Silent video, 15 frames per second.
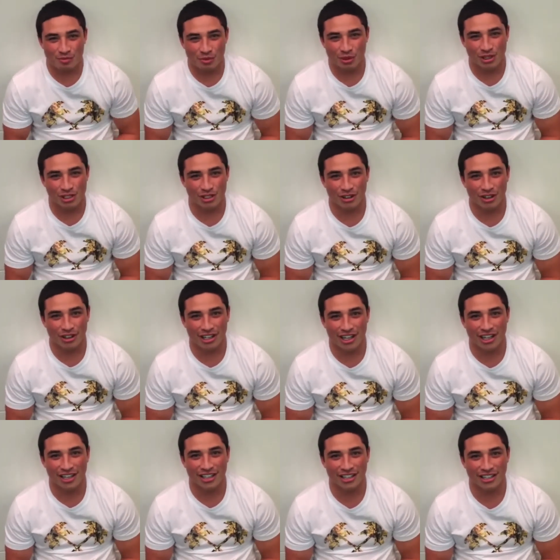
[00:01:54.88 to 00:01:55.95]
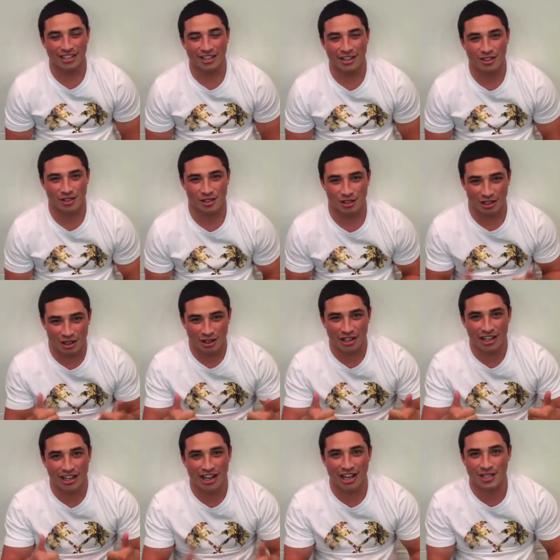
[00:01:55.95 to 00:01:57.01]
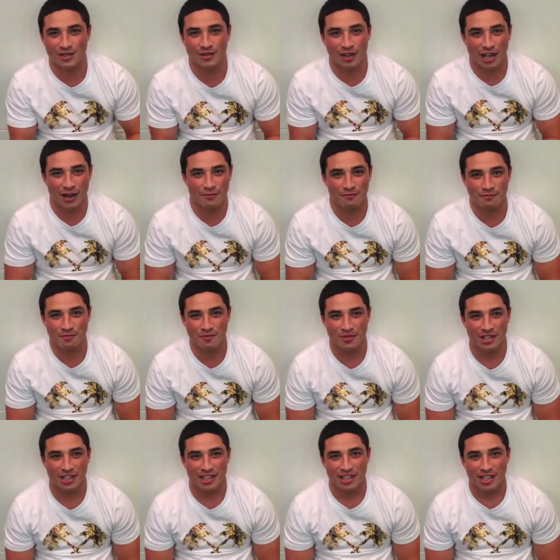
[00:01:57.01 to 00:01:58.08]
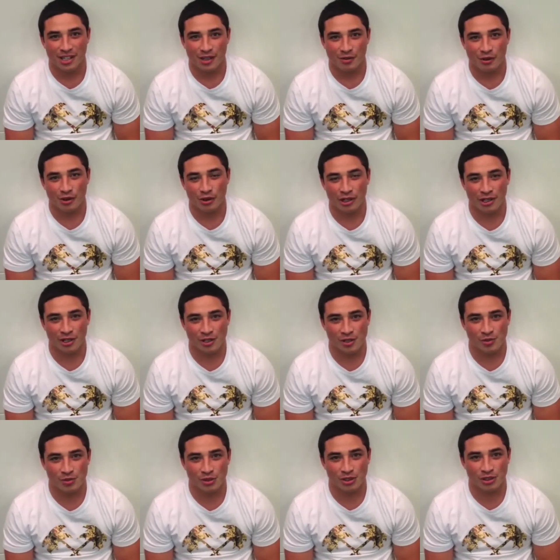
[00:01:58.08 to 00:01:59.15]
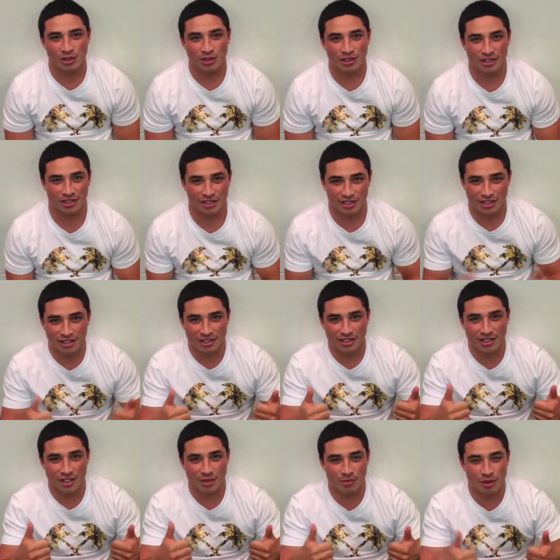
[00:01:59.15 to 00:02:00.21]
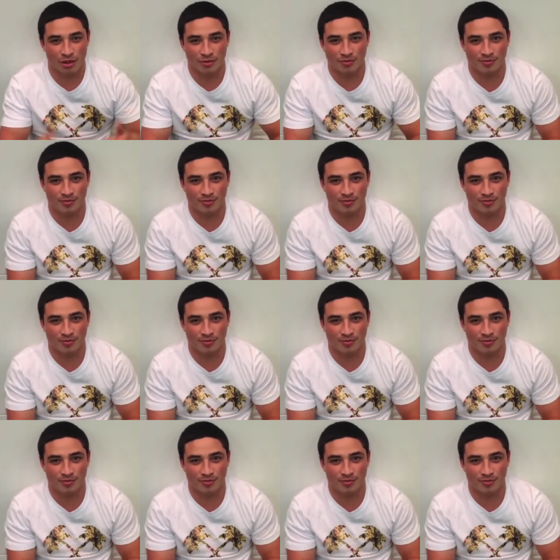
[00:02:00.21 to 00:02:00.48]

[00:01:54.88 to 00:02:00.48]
It's not okay. You know, it's okay to ask for help. We're all here to support you. Cheers, buddy.